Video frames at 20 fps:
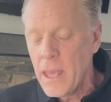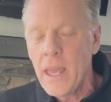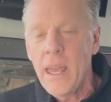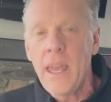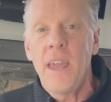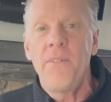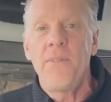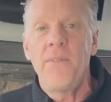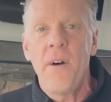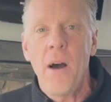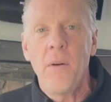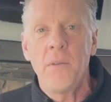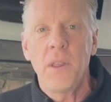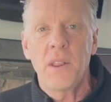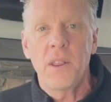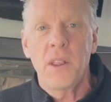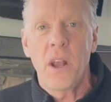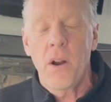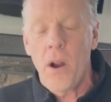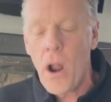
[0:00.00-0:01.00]
he found
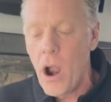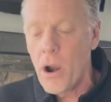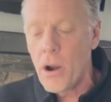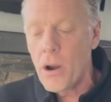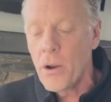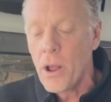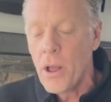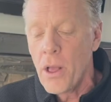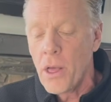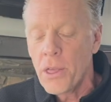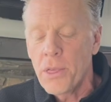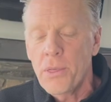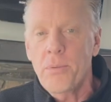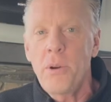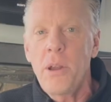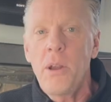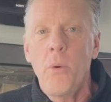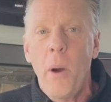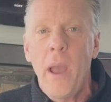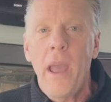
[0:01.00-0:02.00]
that there are
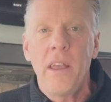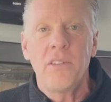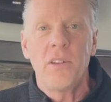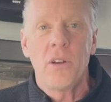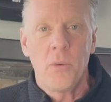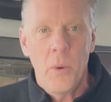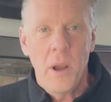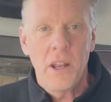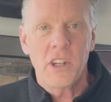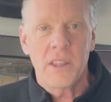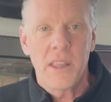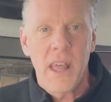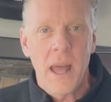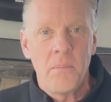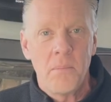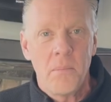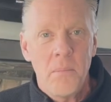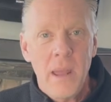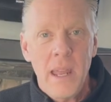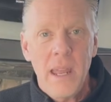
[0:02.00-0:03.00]
three ways in which
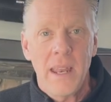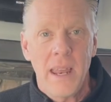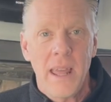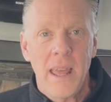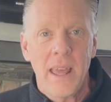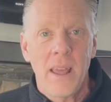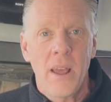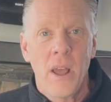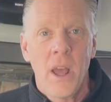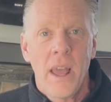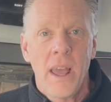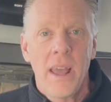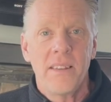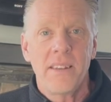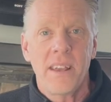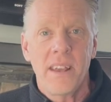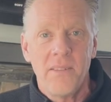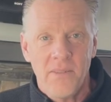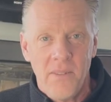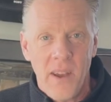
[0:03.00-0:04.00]
that meaning is
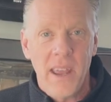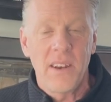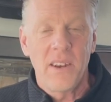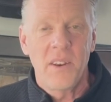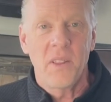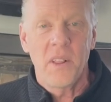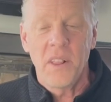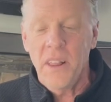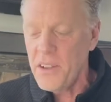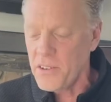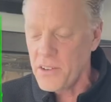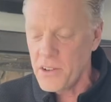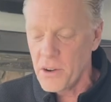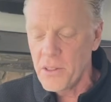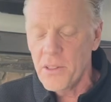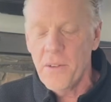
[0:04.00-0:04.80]
conveyed to the listener.